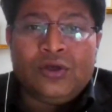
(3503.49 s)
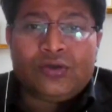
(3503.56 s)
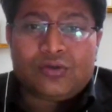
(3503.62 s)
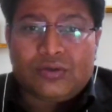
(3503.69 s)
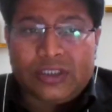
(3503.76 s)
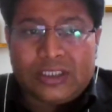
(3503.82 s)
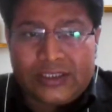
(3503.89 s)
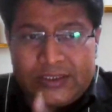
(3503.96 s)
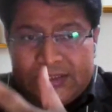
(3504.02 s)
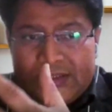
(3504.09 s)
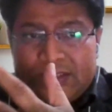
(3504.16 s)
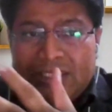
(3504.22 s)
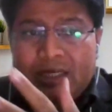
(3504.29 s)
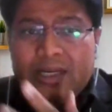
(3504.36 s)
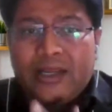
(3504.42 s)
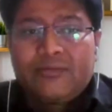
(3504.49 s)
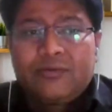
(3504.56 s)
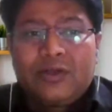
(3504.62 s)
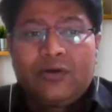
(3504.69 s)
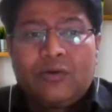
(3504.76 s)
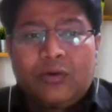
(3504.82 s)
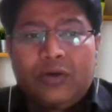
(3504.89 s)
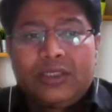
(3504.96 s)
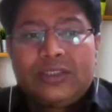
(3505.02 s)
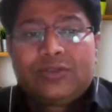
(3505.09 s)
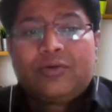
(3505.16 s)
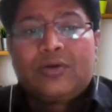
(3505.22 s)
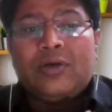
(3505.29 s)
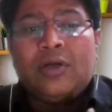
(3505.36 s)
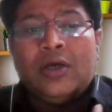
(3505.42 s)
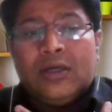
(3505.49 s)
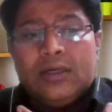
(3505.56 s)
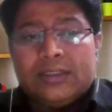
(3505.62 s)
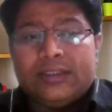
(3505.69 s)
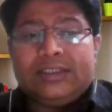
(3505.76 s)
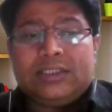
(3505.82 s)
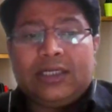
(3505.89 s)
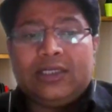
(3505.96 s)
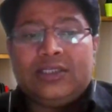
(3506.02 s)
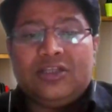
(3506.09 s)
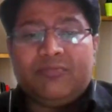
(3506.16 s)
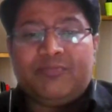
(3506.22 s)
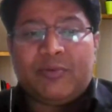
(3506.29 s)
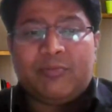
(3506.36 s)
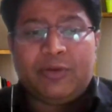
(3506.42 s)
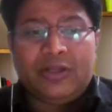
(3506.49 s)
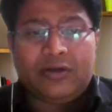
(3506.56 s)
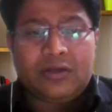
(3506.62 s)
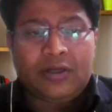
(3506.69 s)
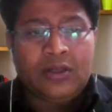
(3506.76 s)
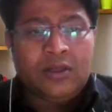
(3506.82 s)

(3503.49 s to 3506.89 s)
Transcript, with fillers: so the registrar have the knowledge or registrar is a public